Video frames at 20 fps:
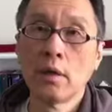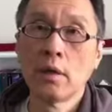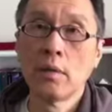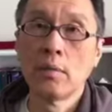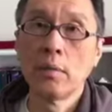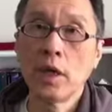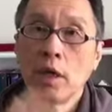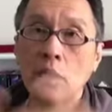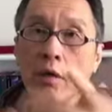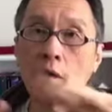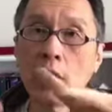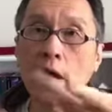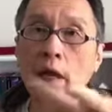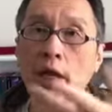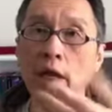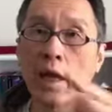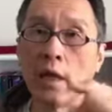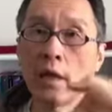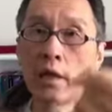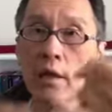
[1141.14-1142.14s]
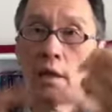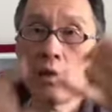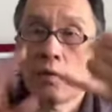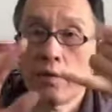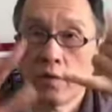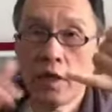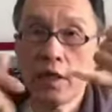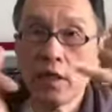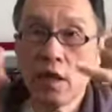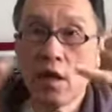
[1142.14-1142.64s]
But look at it.
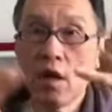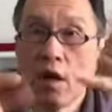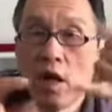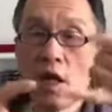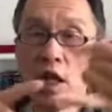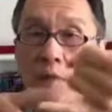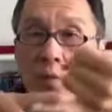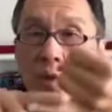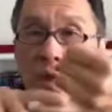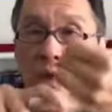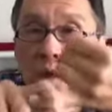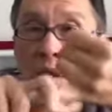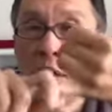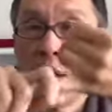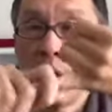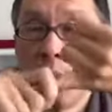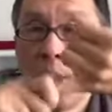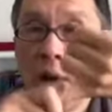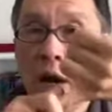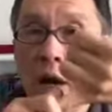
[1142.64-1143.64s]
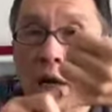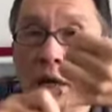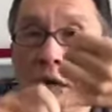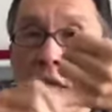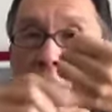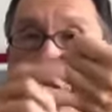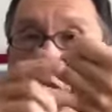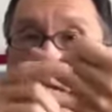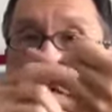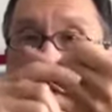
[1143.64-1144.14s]
6 core element.
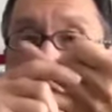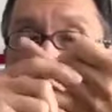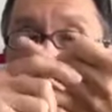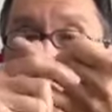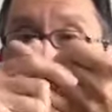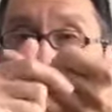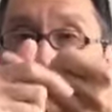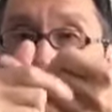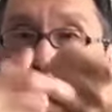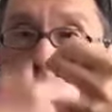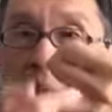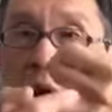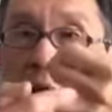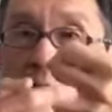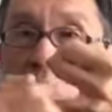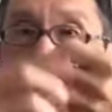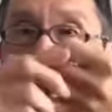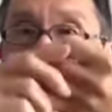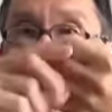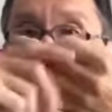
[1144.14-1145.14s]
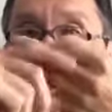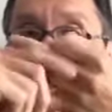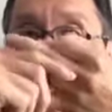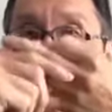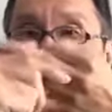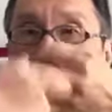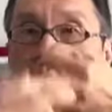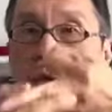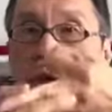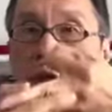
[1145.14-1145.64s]
Body, mind,
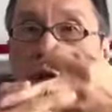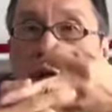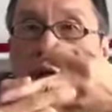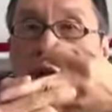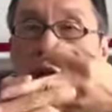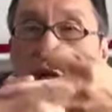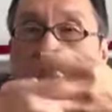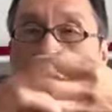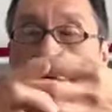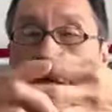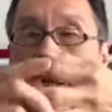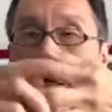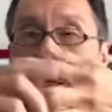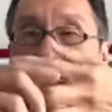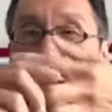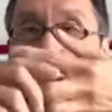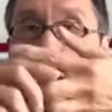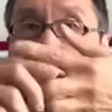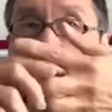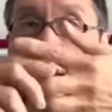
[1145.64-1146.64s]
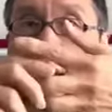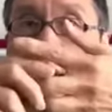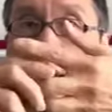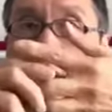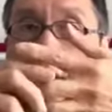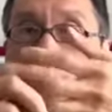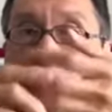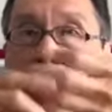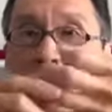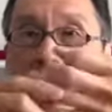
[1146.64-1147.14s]
breathing.
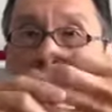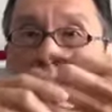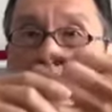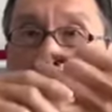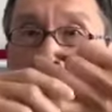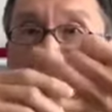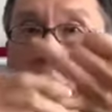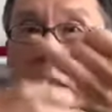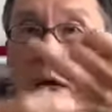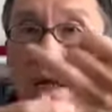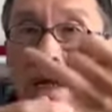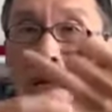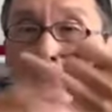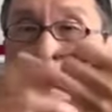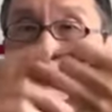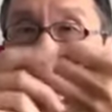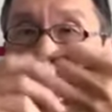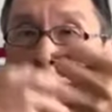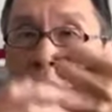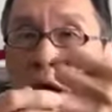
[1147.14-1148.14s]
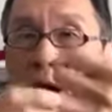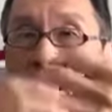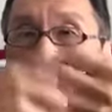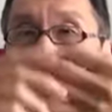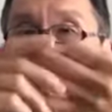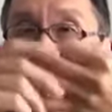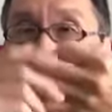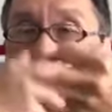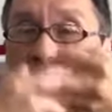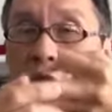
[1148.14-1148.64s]
Okay? Body, mind,
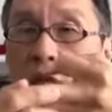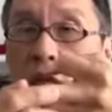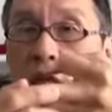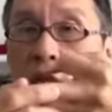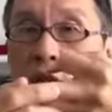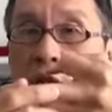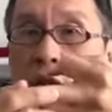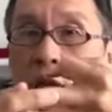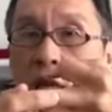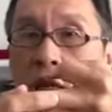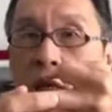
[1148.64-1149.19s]
breathing.